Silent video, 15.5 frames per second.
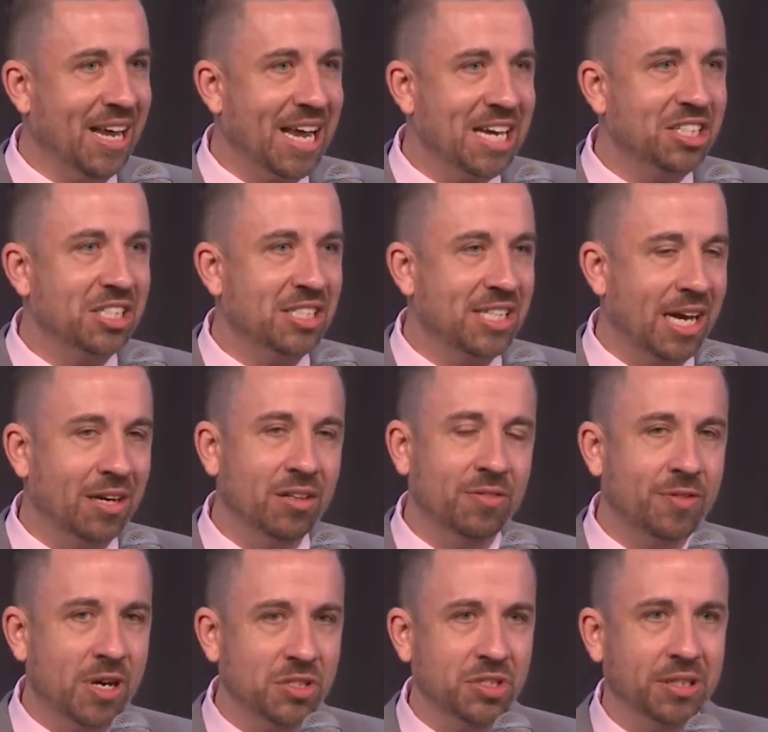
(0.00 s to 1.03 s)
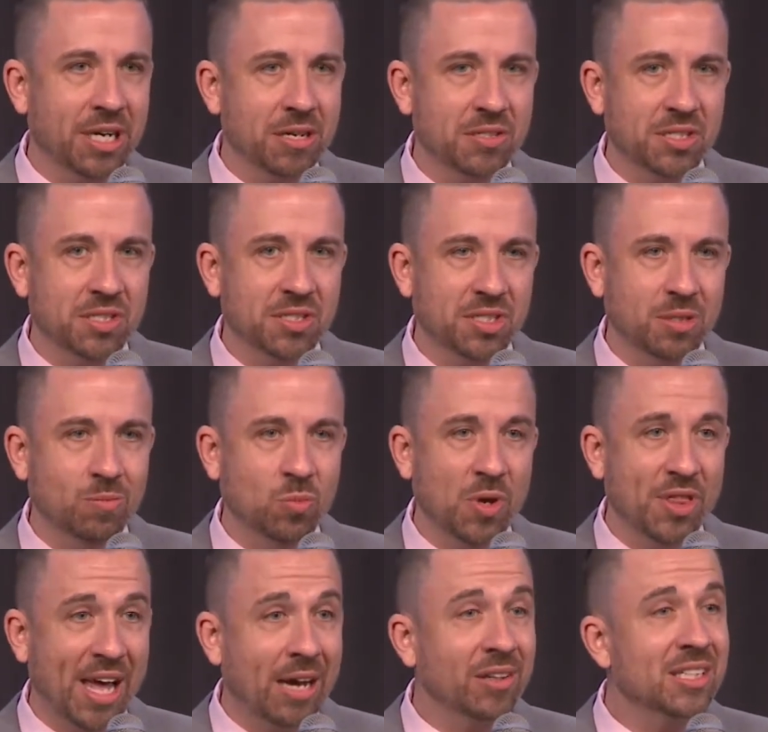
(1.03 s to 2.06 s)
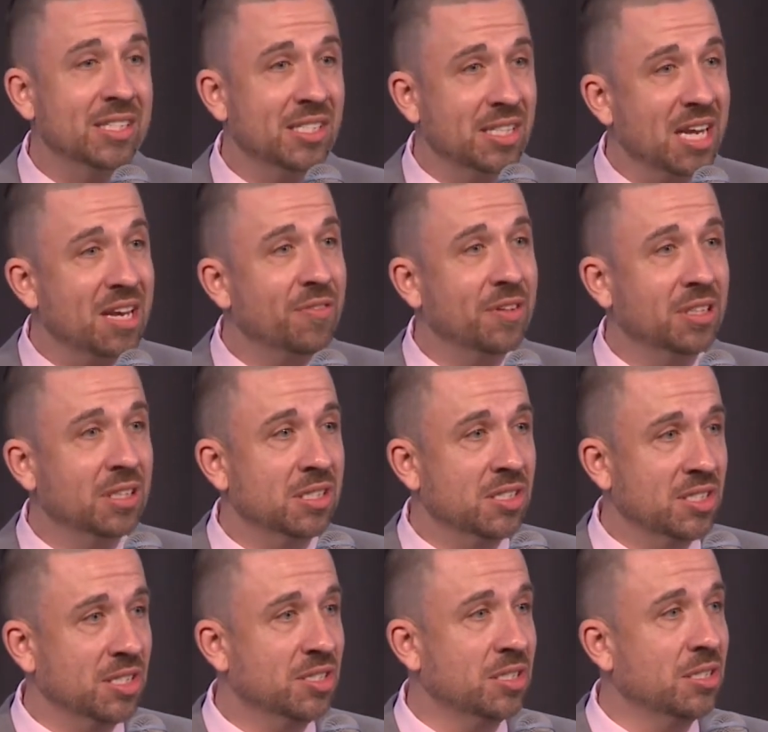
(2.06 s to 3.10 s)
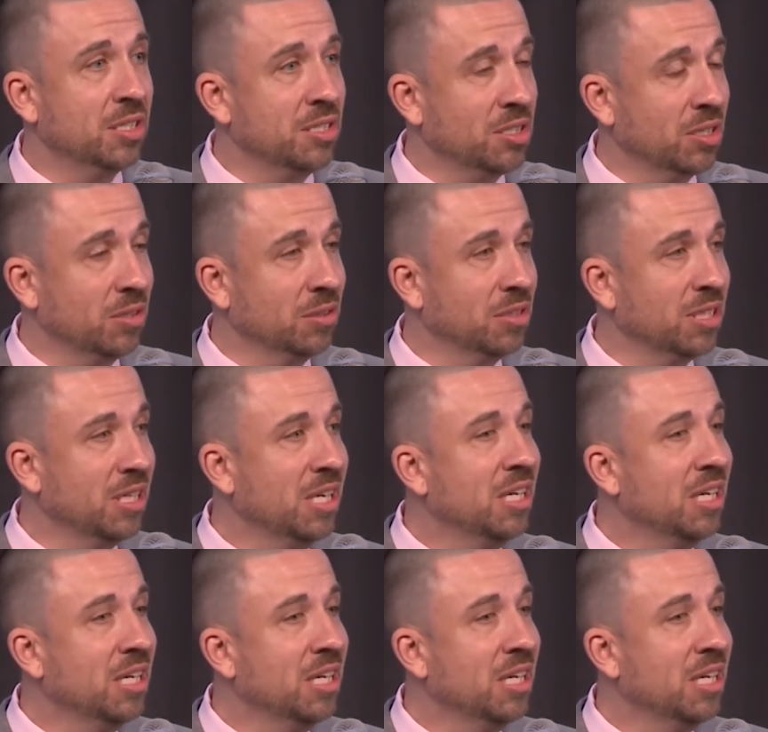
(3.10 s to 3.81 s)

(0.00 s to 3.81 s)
ages out of the foster care system without a safe and consistent adult